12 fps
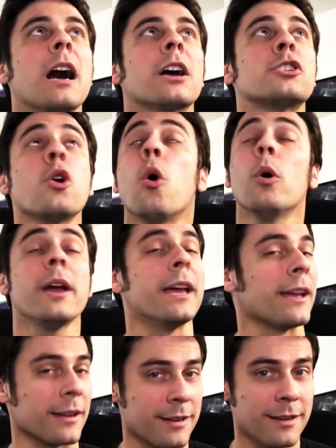
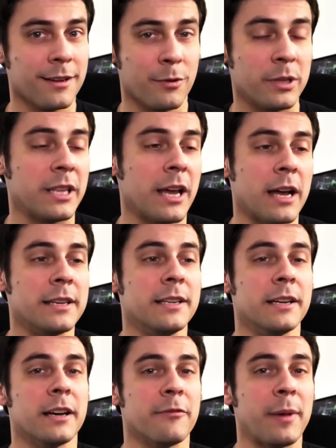toying with the
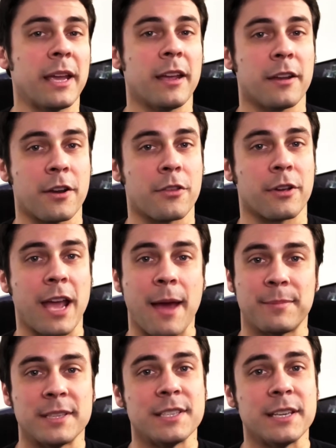idea of making another
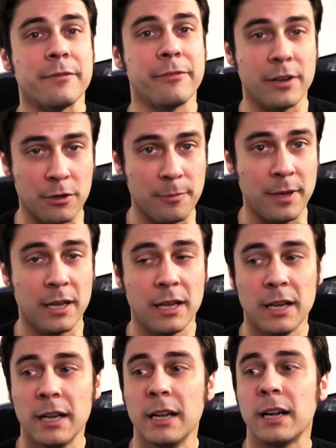Captain Z film
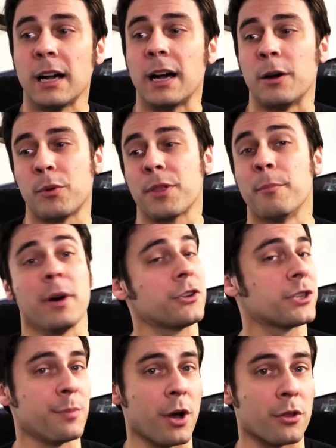with a much
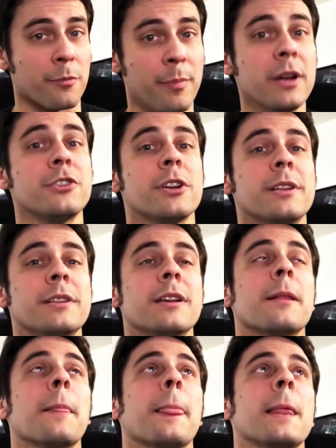smaller budget,
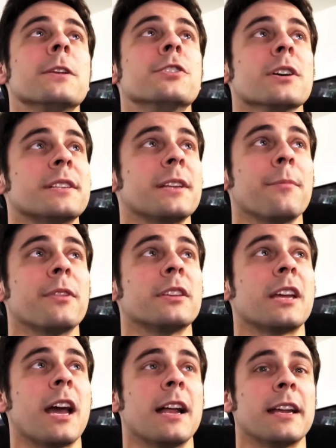just something to
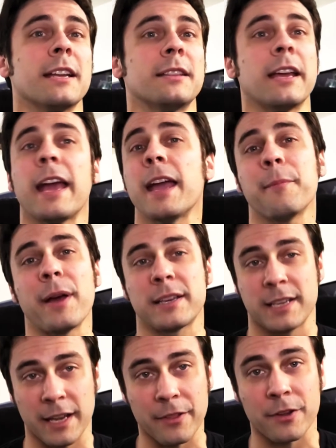kind of get the gang back
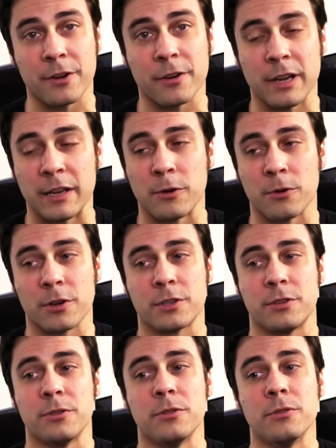together in order
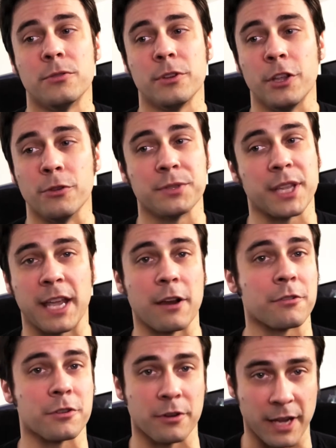to use the
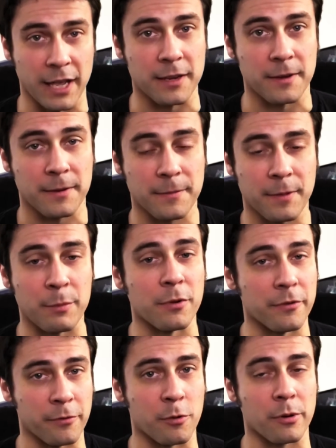character again and move
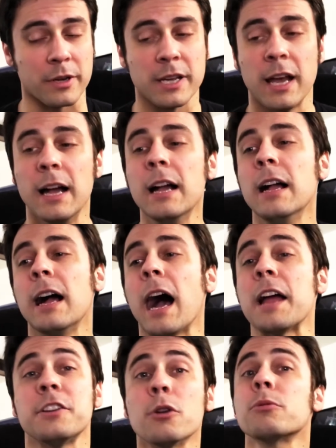forward. I
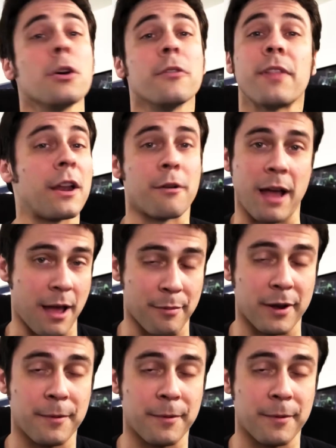don't know if that'll happen.